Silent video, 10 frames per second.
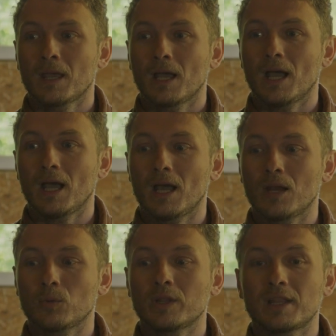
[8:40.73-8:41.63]

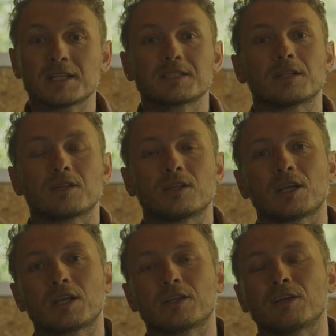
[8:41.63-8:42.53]
and we tested
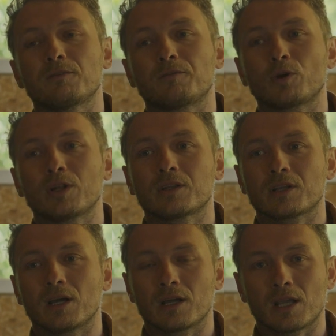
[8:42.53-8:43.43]
different
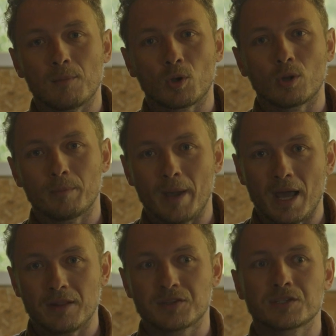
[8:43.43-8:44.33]
chemical
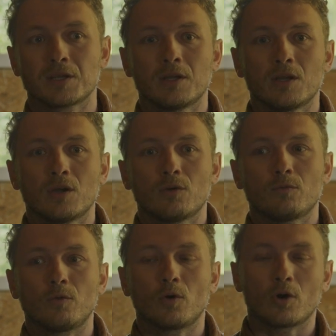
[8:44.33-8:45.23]
baths
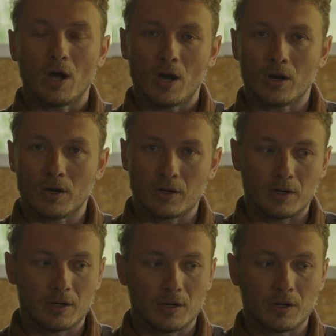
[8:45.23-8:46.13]
for
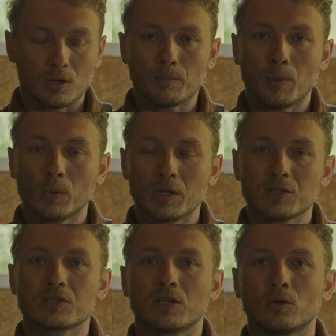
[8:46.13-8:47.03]
our
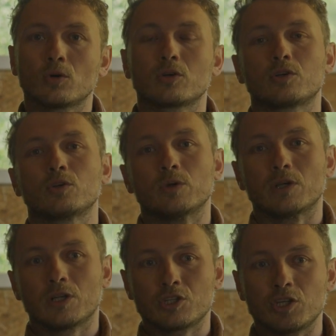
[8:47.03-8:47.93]
components in order
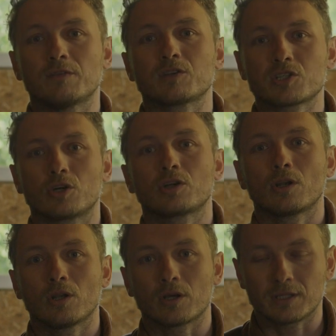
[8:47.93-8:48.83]
to achieve a
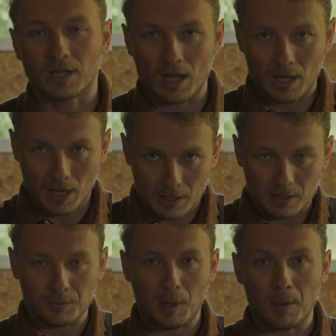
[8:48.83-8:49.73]
certain look that I had
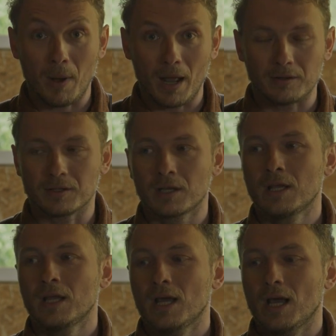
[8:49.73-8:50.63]
in my mind.
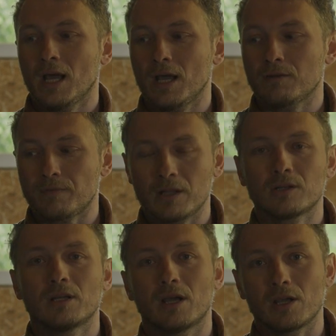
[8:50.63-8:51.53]
And
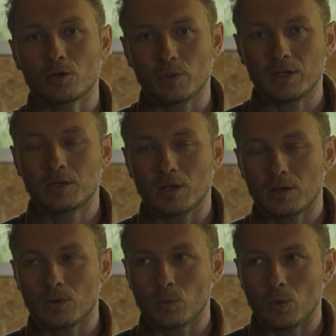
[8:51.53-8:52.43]
finally I agreed
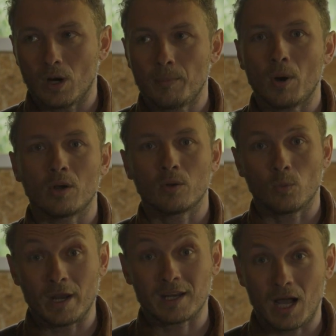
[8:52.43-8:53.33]
upon
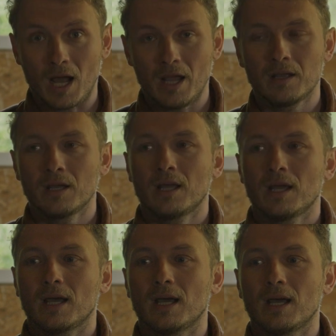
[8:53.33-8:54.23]
one guy,
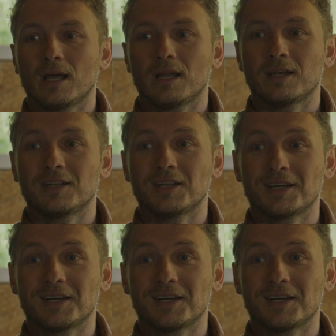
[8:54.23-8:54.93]
and